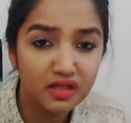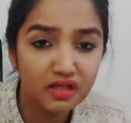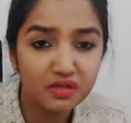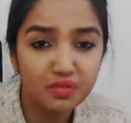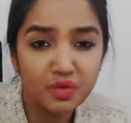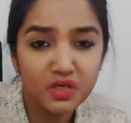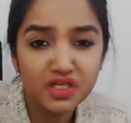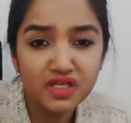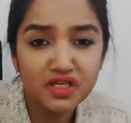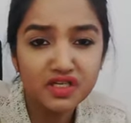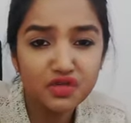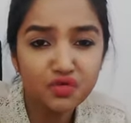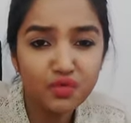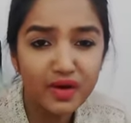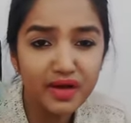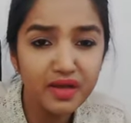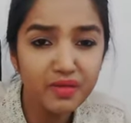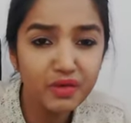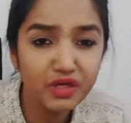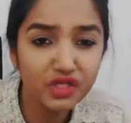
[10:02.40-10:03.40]
this person is
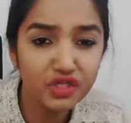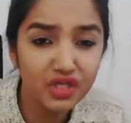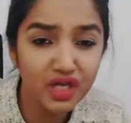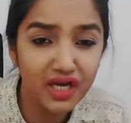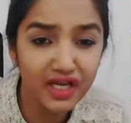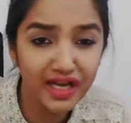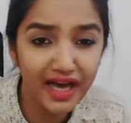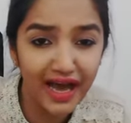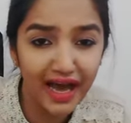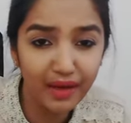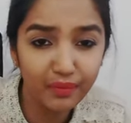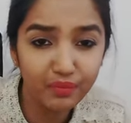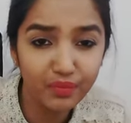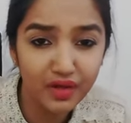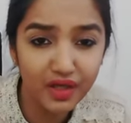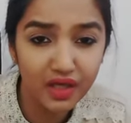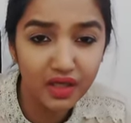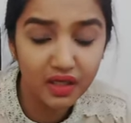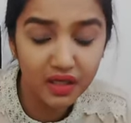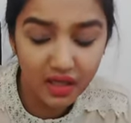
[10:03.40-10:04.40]
very much
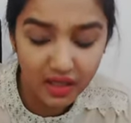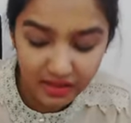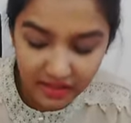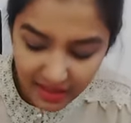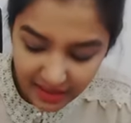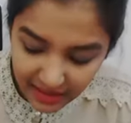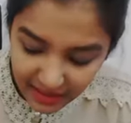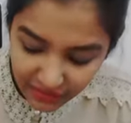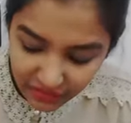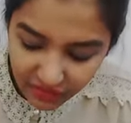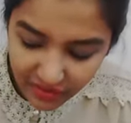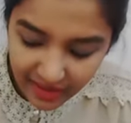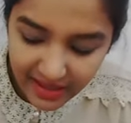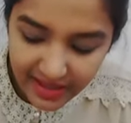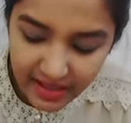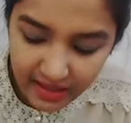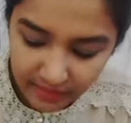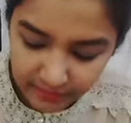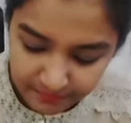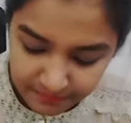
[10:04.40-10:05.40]
unhappy, and they
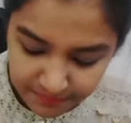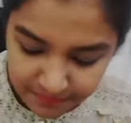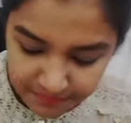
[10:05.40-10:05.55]
literally